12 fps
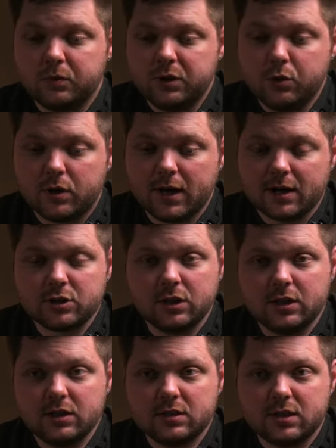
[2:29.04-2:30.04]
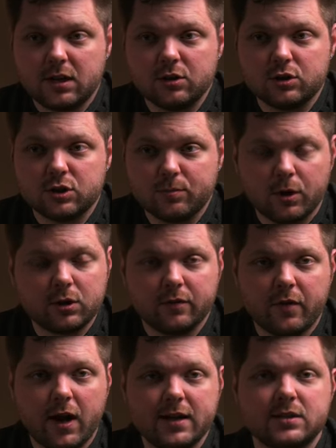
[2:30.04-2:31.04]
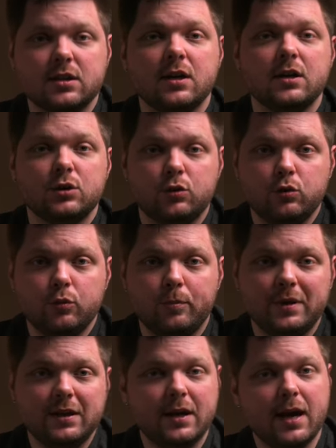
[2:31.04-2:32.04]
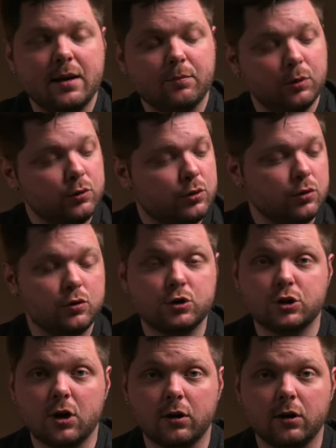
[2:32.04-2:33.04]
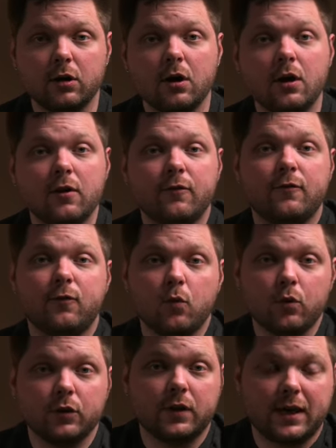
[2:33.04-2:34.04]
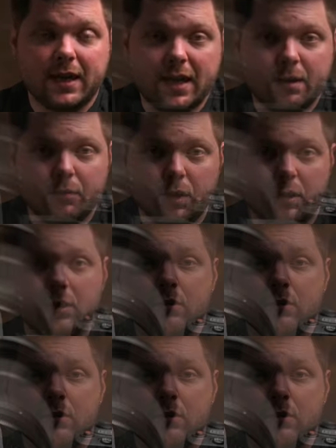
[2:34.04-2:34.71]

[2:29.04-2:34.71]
You can actually set your smart device to be a Bluetooth shutter for the camera,